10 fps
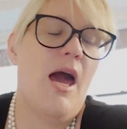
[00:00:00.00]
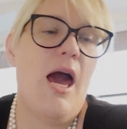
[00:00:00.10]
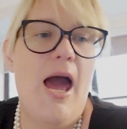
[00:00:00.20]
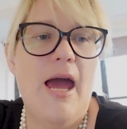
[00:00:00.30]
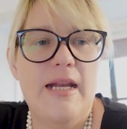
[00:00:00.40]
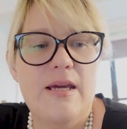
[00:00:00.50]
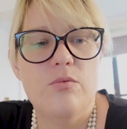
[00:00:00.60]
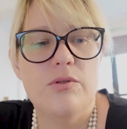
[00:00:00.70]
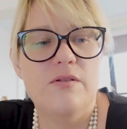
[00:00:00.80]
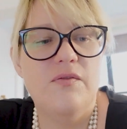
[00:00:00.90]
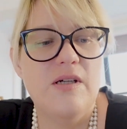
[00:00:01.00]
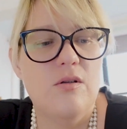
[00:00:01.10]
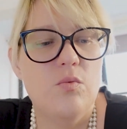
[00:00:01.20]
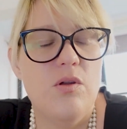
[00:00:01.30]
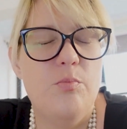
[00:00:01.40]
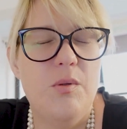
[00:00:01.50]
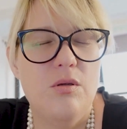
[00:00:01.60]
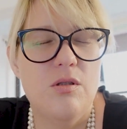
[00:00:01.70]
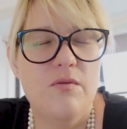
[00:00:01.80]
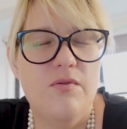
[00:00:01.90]
and it was filled with
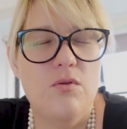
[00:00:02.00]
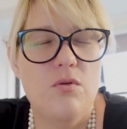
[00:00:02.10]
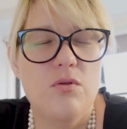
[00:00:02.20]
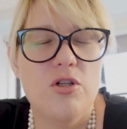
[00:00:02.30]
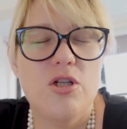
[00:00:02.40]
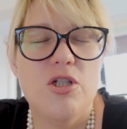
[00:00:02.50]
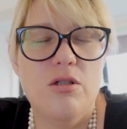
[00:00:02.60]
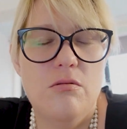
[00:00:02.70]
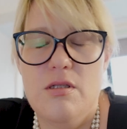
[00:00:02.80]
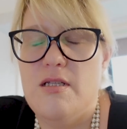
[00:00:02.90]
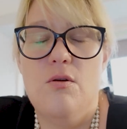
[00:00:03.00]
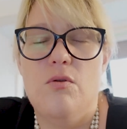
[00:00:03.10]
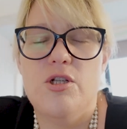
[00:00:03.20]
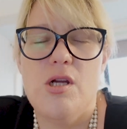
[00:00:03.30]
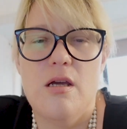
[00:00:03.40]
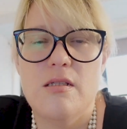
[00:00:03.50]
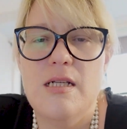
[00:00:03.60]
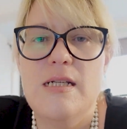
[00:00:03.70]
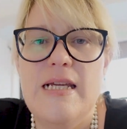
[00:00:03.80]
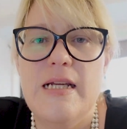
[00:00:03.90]
beautiful silk shirts,
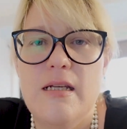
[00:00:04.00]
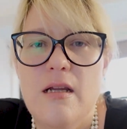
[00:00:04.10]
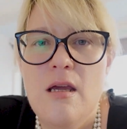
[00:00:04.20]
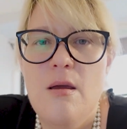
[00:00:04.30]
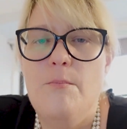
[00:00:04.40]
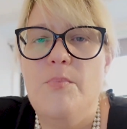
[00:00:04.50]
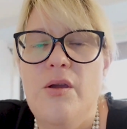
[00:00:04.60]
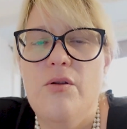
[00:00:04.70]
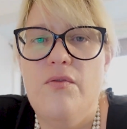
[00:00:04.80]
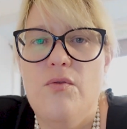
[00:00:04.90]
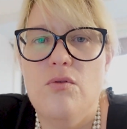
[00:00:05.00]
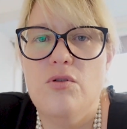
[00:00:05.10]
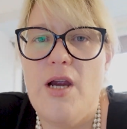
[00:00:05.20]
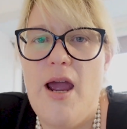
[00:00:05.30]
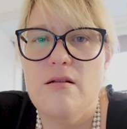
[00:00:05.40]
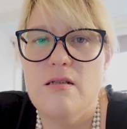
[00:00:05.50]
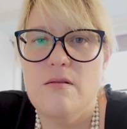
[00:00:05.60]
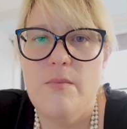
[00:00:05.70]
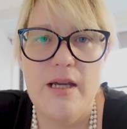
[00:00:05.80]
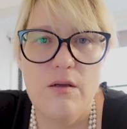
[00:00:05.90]
linen, beautiful
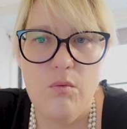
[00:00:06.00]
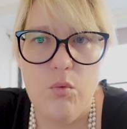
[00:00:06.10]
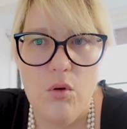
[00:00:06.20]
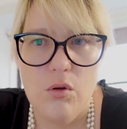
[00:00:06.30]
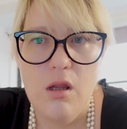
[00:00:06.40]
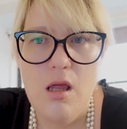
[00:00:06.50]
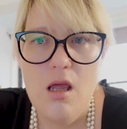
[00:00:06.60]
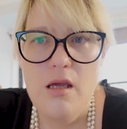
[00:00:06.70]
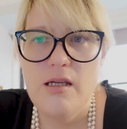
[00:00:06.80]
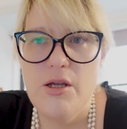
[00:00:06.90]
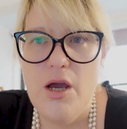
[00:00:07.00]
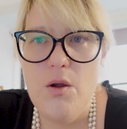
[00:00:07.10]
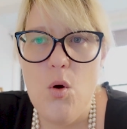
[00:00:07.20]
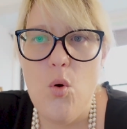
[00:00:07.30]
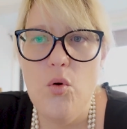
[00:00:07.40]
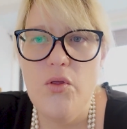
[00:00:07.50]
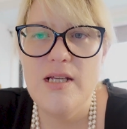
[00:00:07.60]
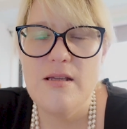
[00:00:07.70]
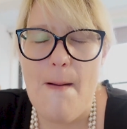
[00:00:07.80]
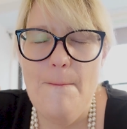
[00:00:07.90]
trousers made of wool, you know, all
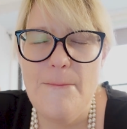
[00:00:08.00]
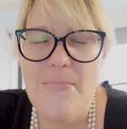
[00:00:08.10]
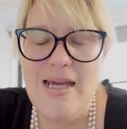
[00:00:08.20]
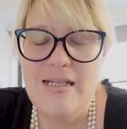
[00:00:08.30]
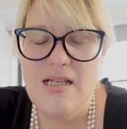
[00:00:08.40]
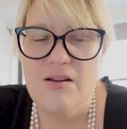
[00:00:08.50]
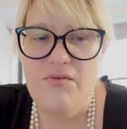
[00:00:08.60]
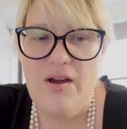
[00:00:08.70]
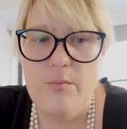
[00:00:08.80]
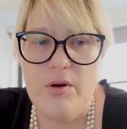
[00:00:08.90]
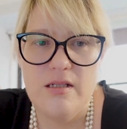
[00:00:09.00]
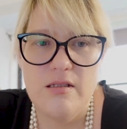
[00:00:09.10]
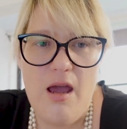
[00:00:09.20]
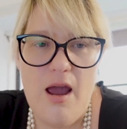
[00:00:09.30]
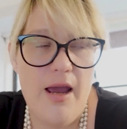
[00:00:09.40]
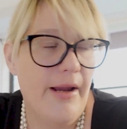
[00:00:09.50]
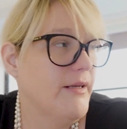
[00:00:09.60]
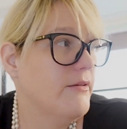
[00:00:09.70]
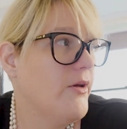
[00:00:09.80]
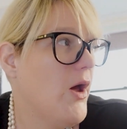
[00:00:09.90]
these amazing fabrics.
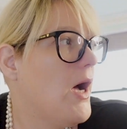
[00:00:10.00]
And